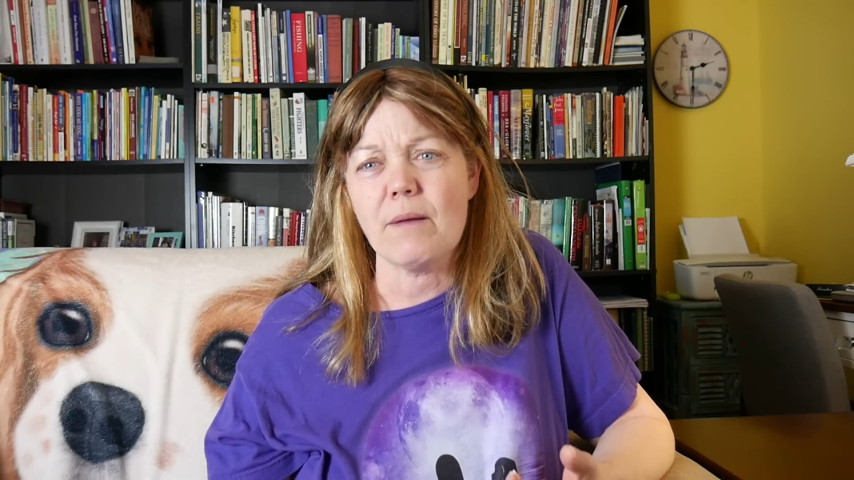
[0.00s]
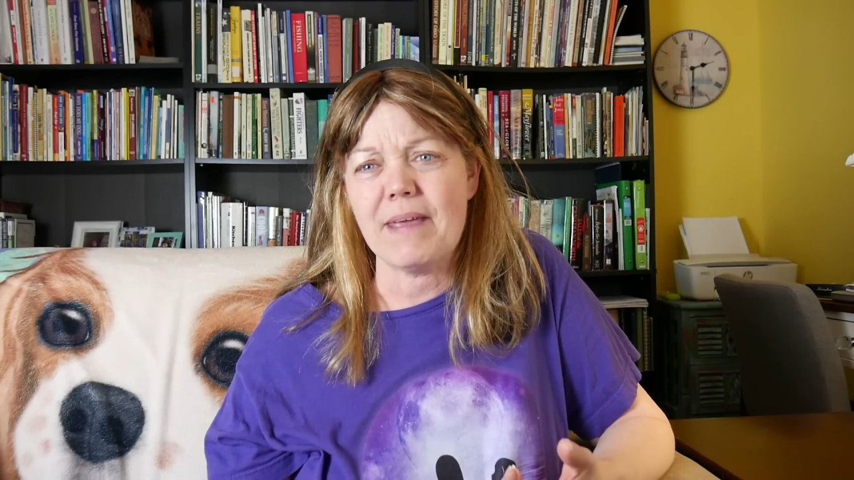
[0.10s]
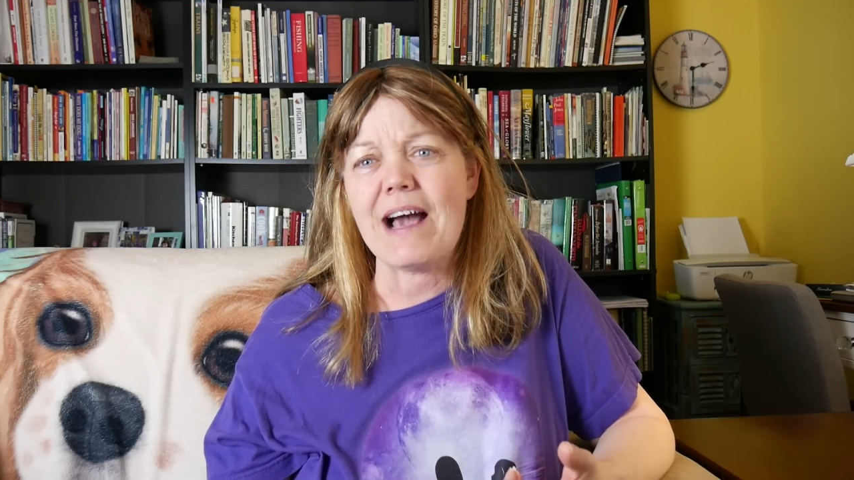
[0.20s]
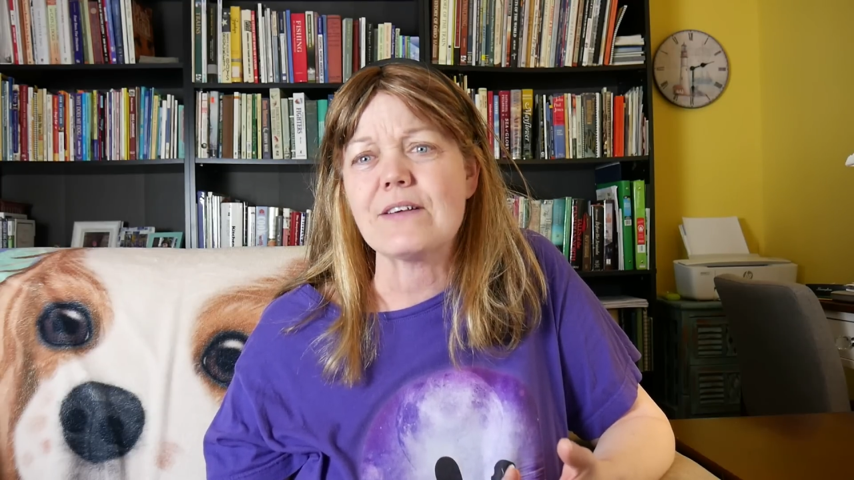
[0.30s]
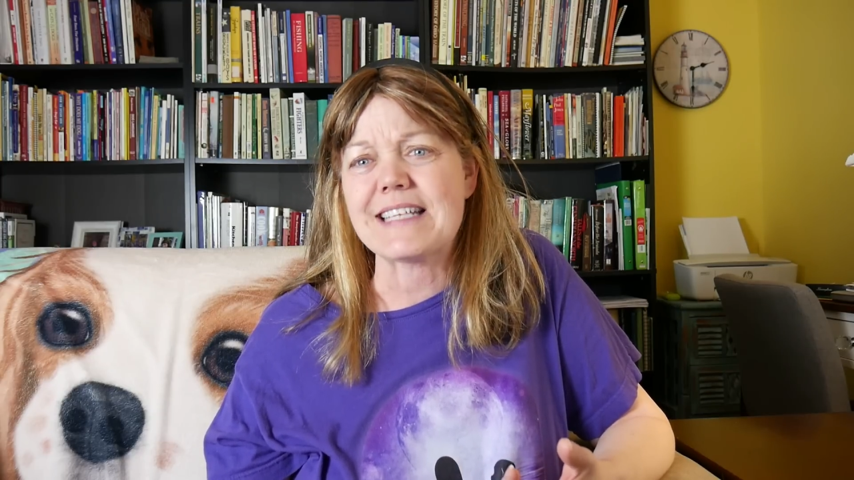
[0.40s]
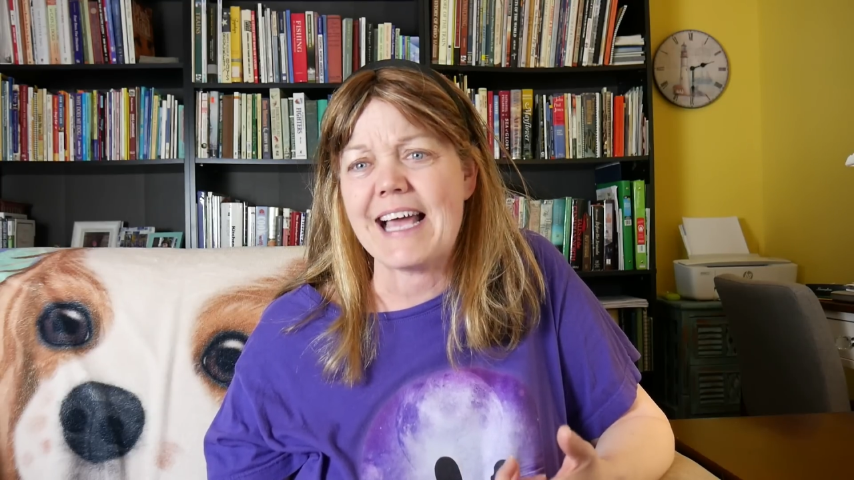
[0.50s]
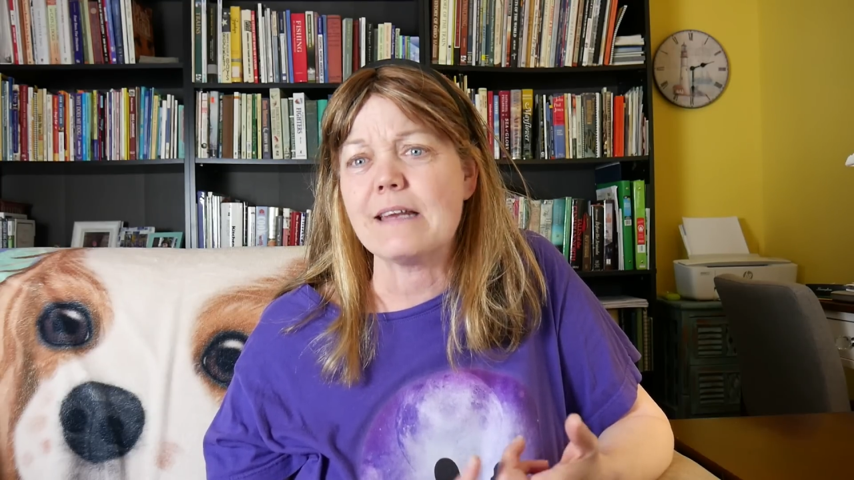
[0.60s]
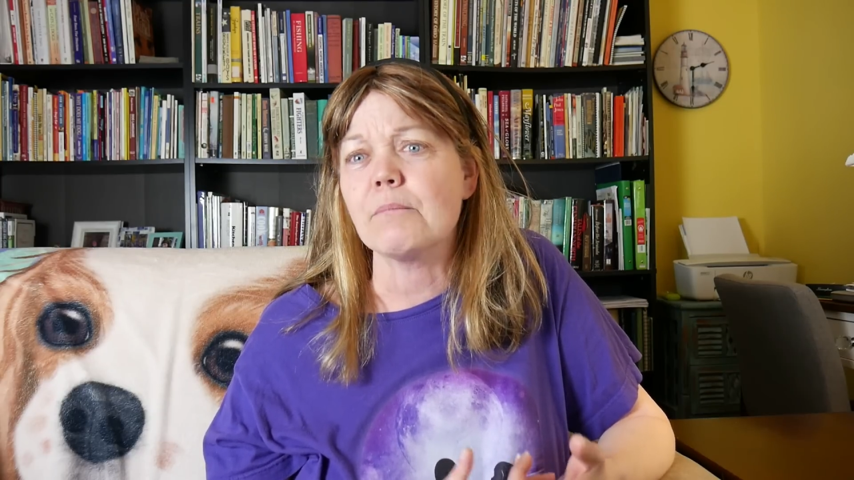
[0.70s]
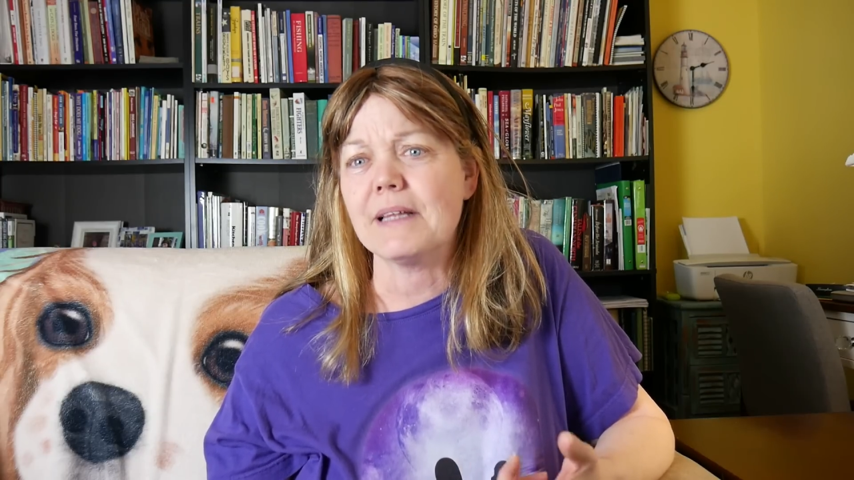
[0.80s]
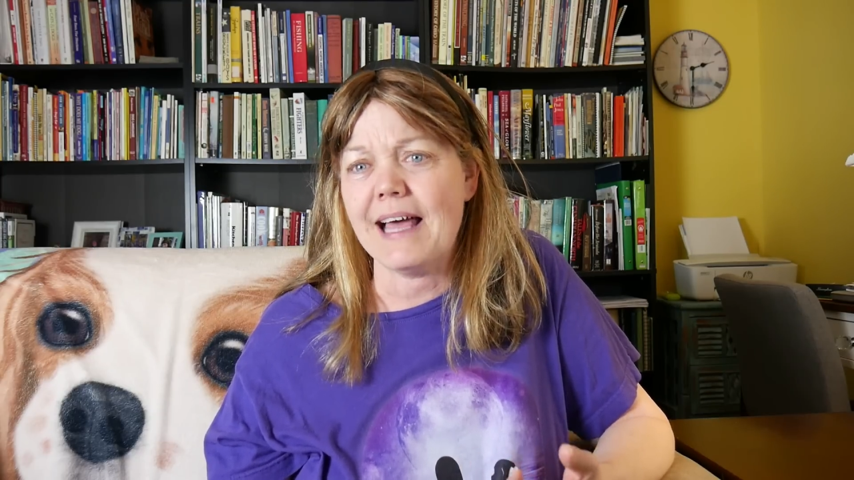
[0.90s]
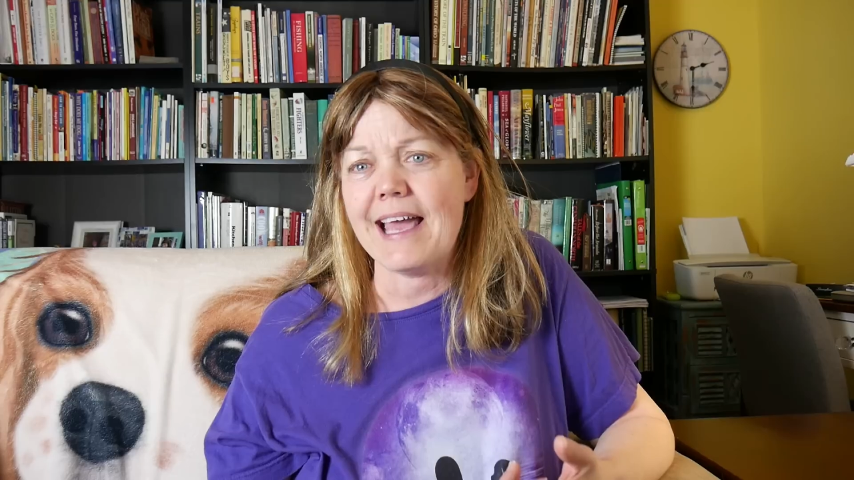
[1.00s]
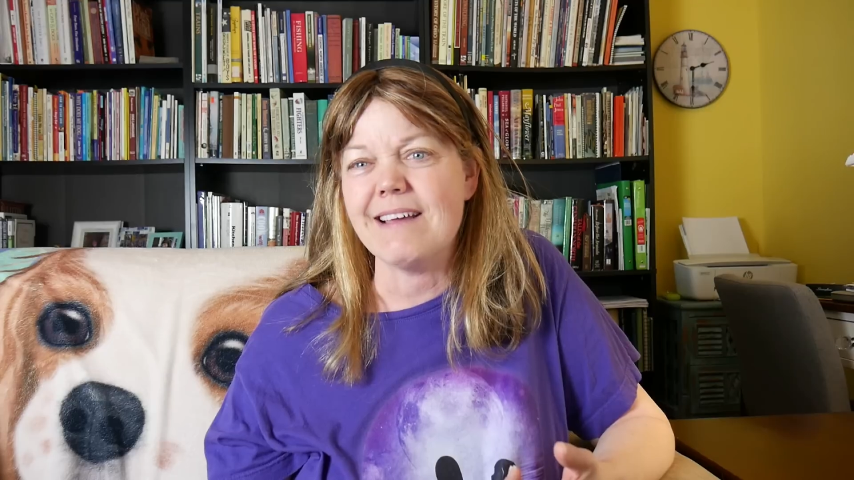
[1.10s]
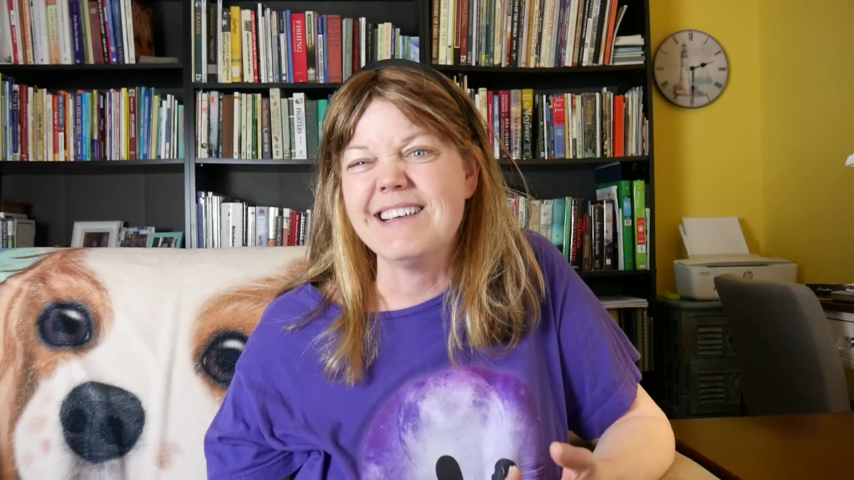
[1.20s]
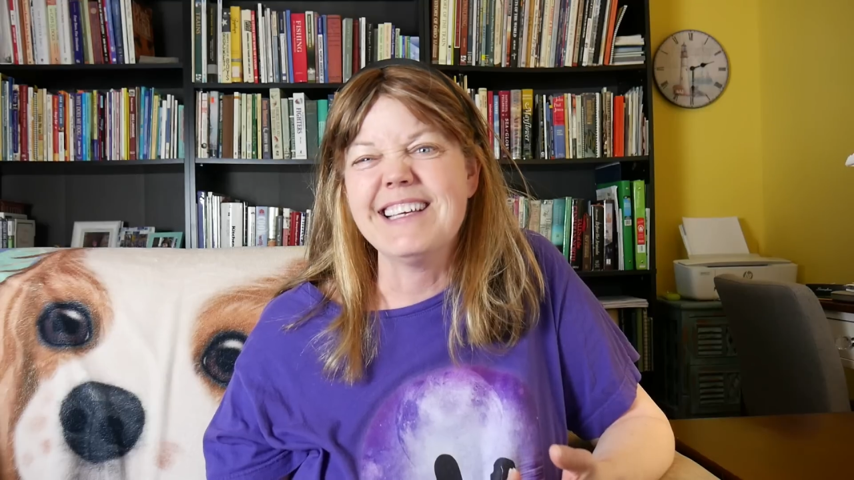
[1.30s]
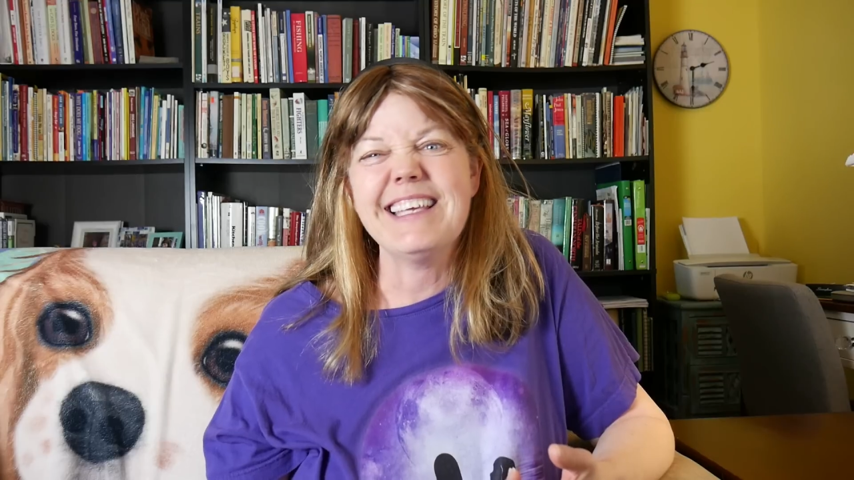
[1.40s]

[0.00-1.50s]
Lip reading: to be outside and play.